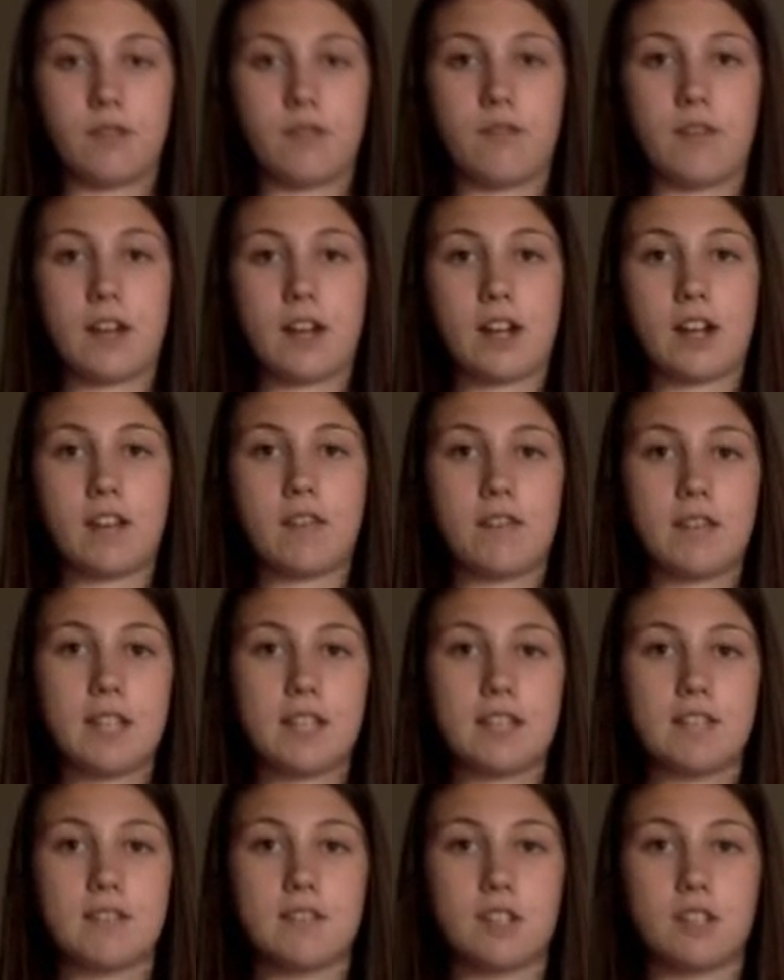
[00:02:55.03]
very
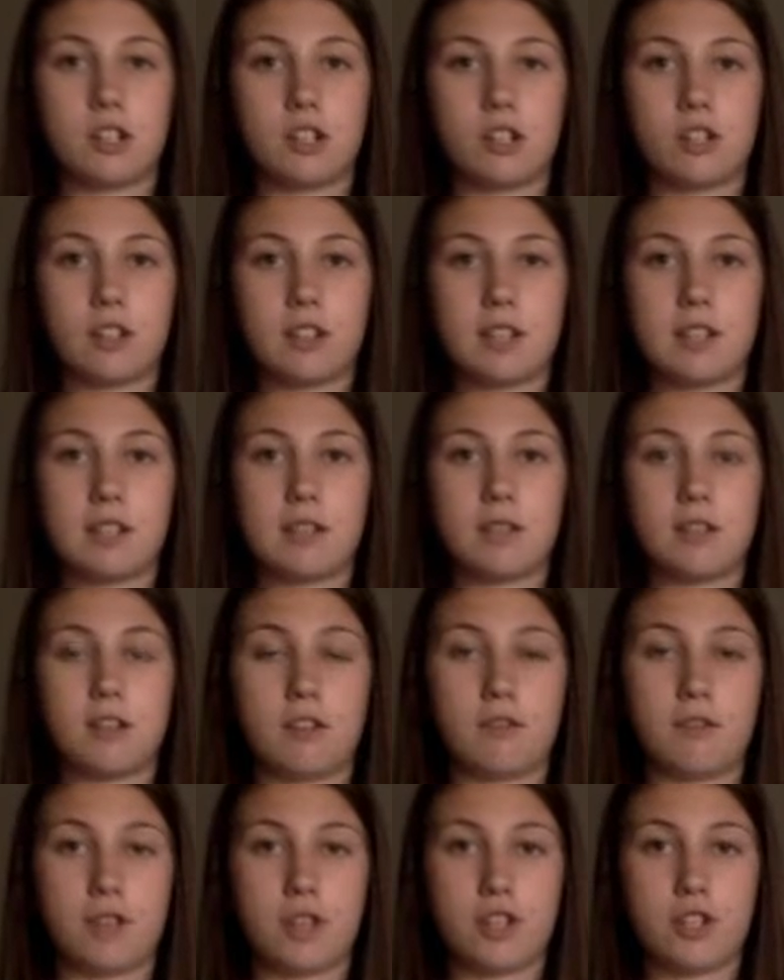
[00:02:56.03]
invasive surgeries
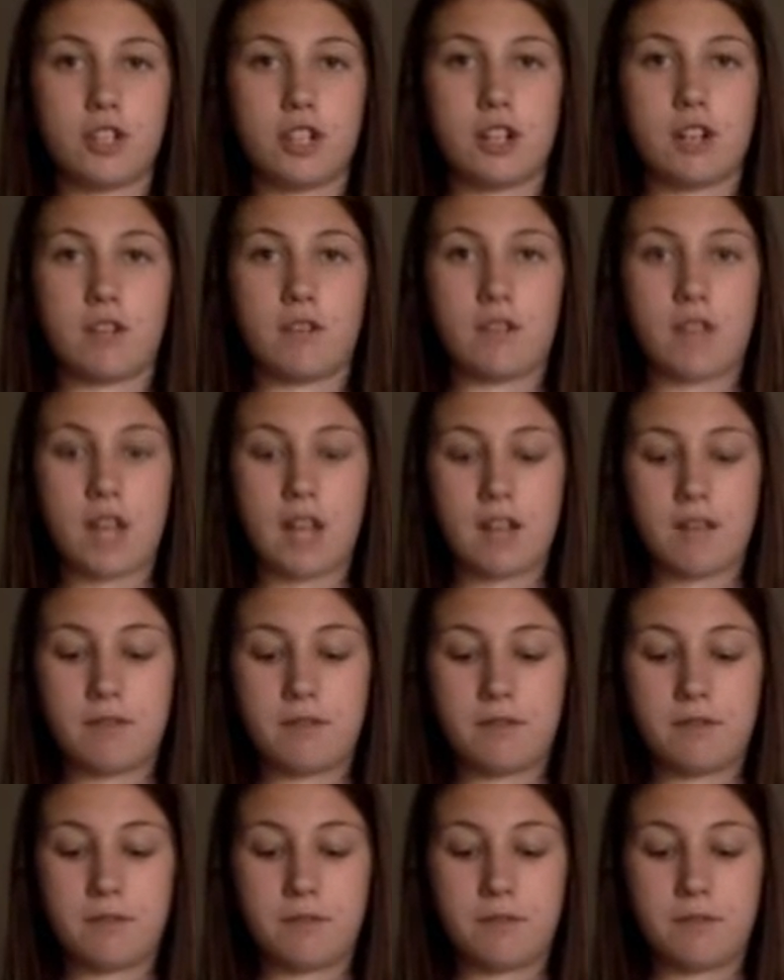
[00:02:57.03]
their first year of life.